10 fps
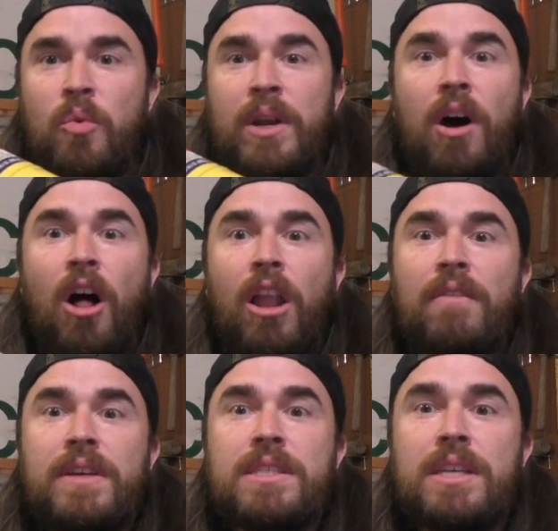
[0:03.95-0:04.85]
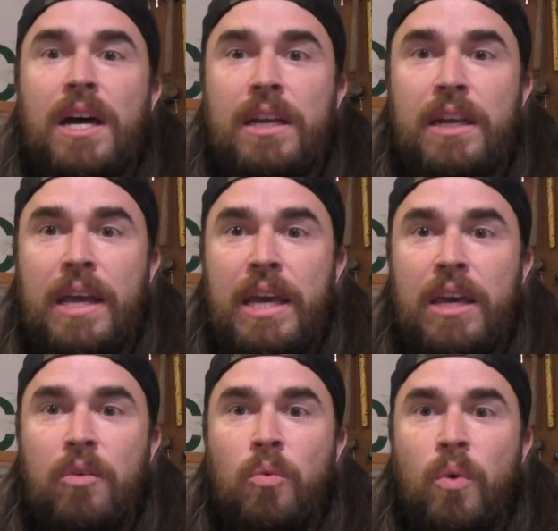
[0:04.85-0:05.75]
when all of a sudden
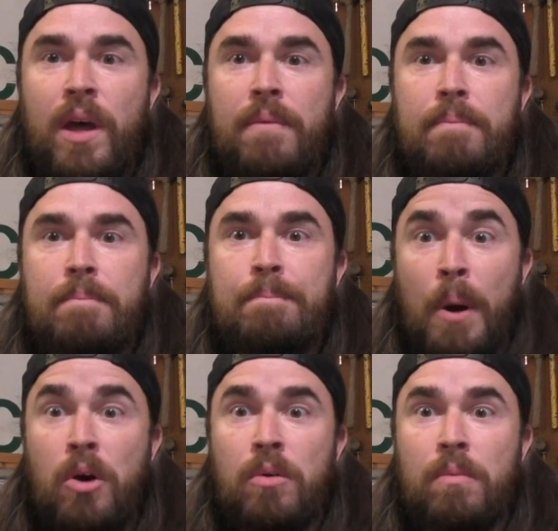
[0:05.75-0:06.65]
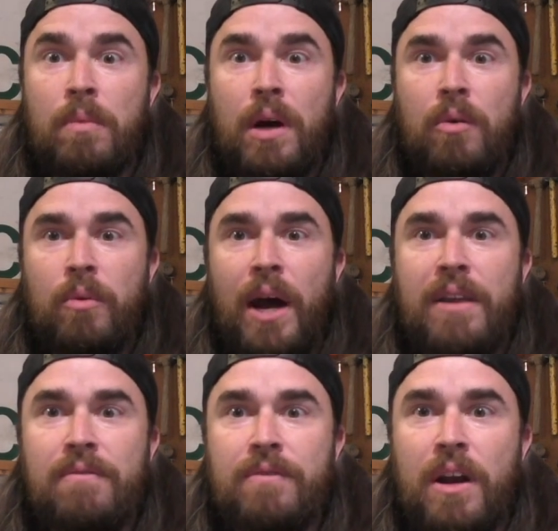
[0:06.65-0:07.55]
it went boom right
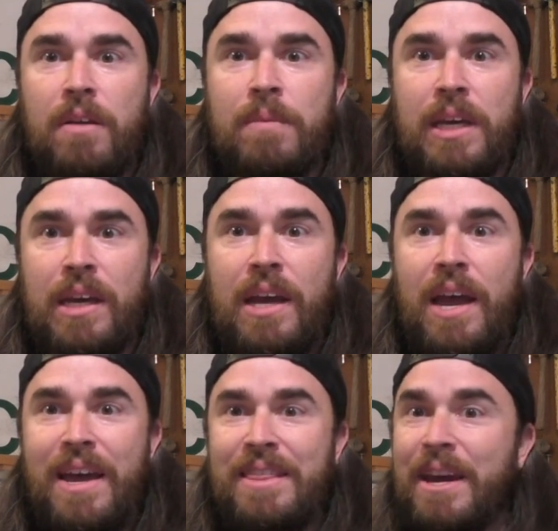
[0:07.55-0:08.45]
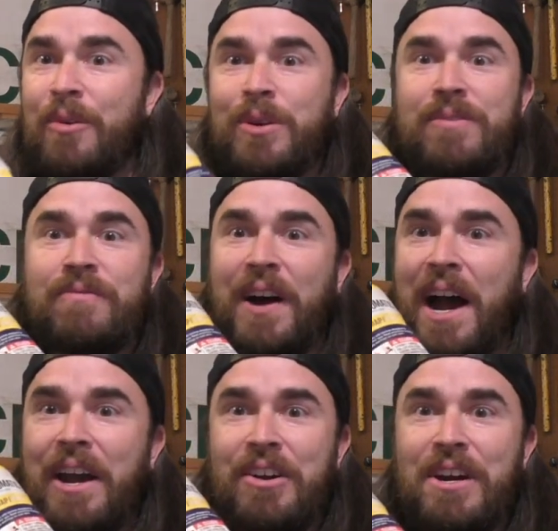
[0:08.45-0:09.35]
in front of me and there was
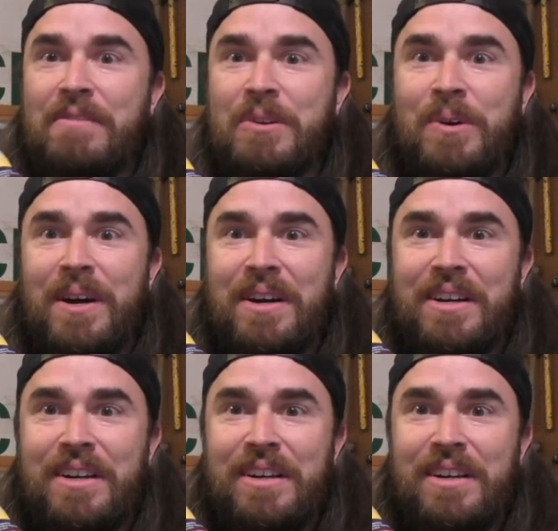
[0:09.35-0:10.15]
fire everywhere.